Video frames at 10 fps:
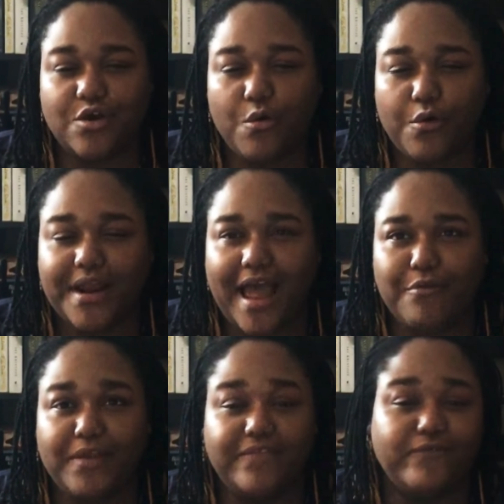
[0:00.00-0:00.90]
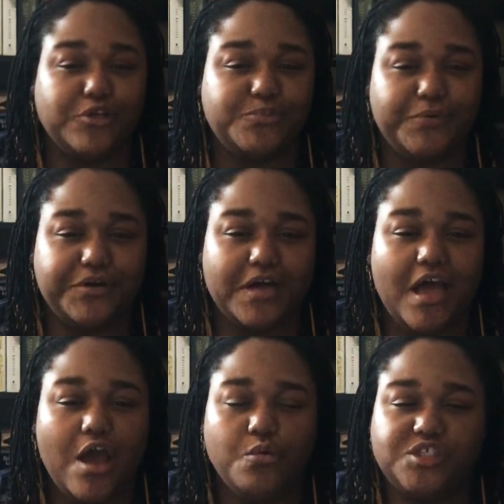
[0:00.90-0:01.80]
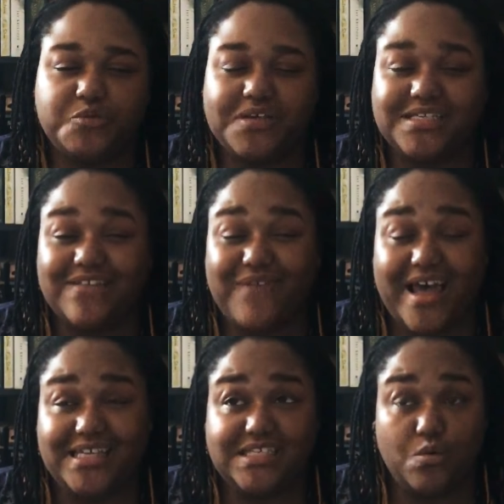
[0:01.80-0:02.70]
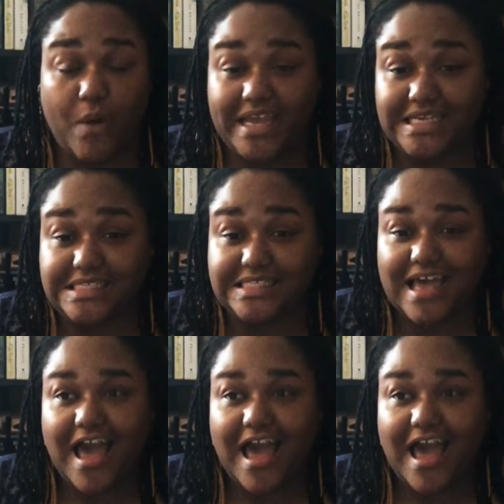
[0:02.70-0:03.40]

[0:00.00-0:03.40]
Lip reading: Corey. I read the first book, which was Leviathan Wakes.